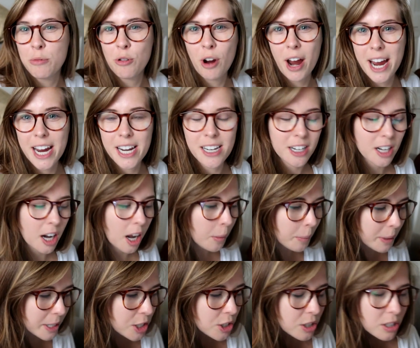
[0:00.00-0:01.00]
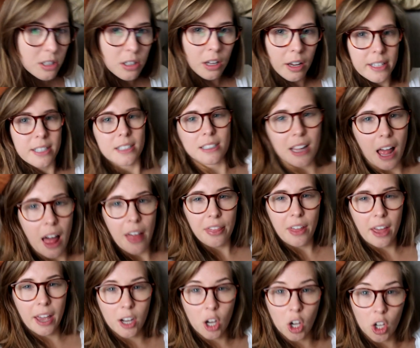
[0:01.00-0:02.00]
brain. You know, like when you just like sat
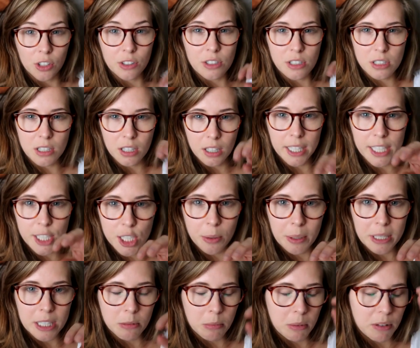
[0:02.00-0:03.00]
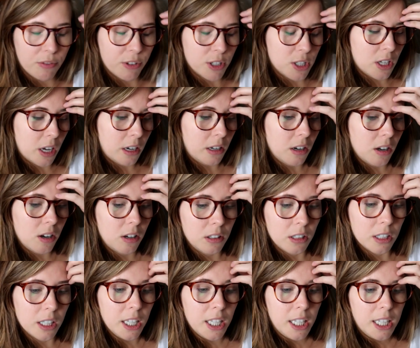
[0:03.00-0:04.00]
there constantly doing something for so
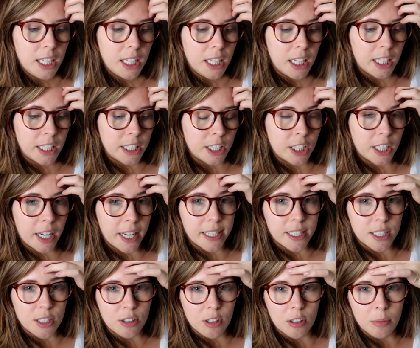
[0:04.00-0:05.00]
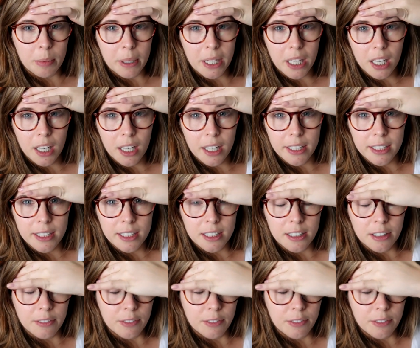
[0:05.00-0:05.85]
long and you get into a bit like